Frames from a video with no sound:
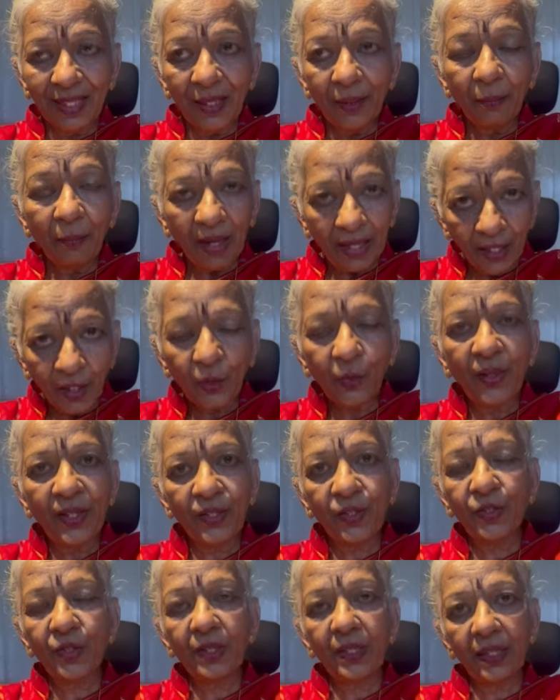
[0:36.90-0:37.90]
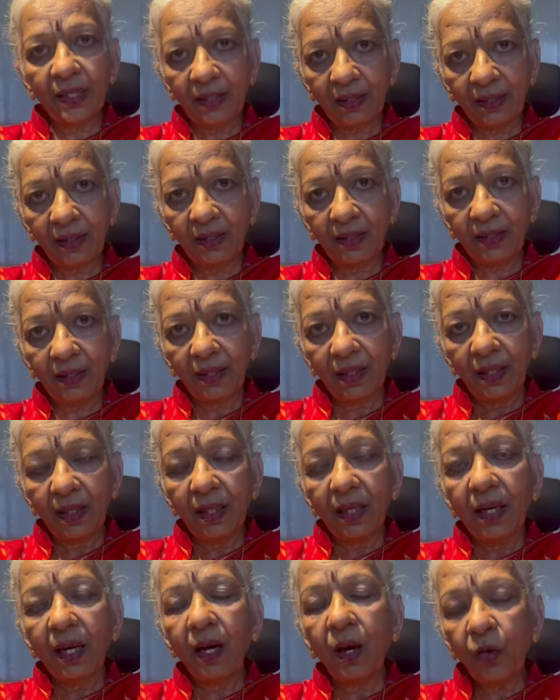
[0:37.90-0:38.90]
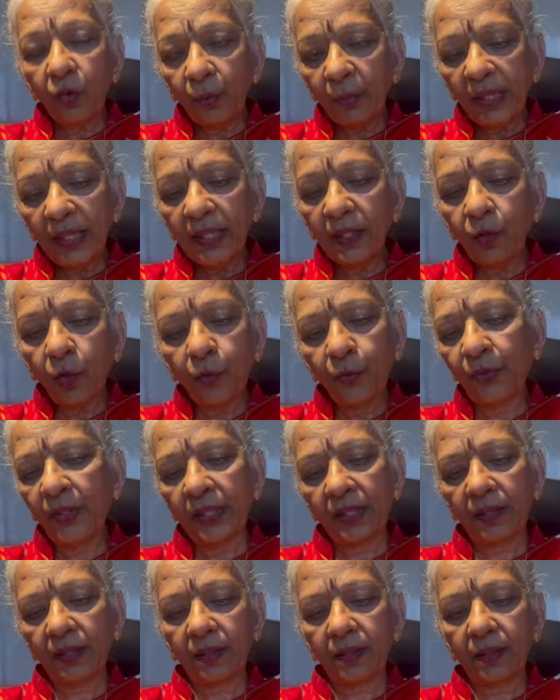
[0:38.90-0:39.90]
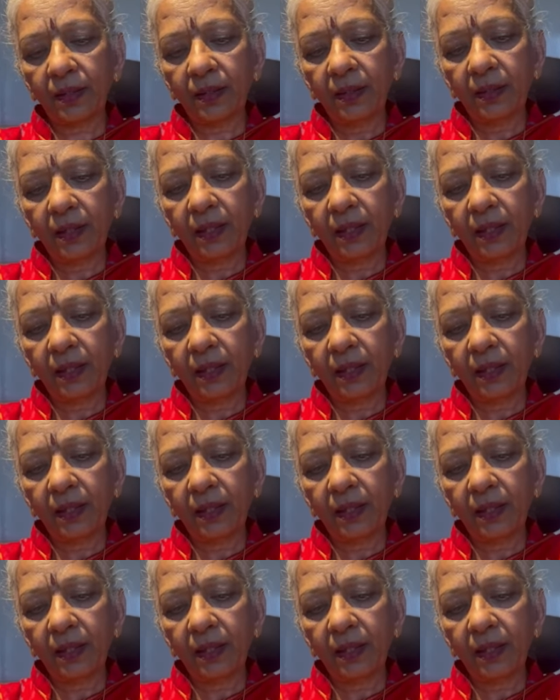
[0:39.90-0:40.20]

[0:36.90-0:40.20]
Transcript: My question is, how many of us